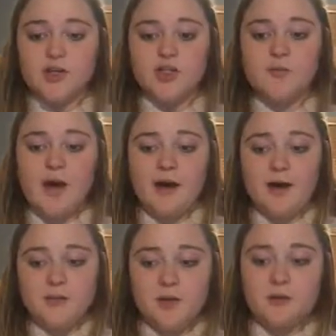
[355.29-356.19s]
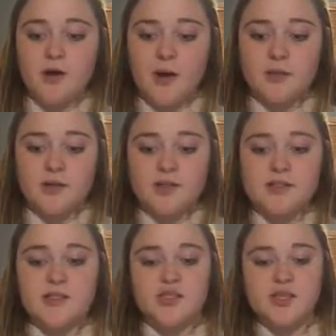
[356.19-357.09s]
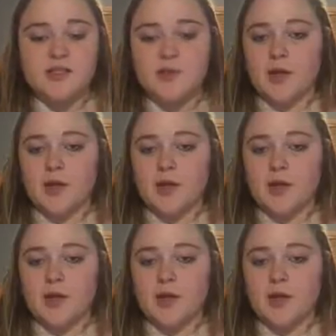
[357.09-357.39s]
to back up their properties, such as